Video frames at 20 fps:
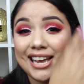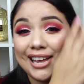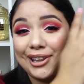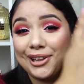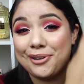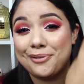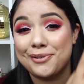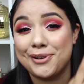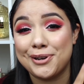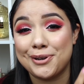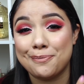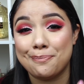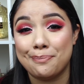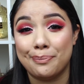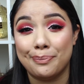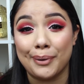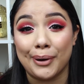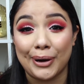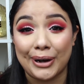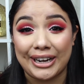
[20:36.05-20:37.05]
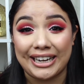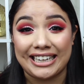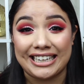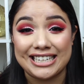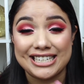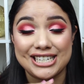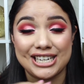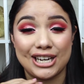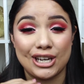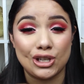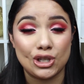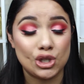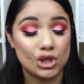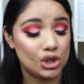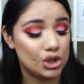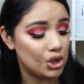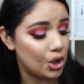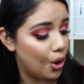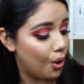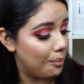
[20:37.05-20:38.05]
I love good burgundy shades
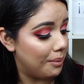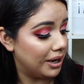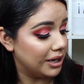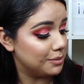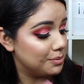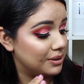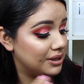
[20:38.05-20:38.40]
so much.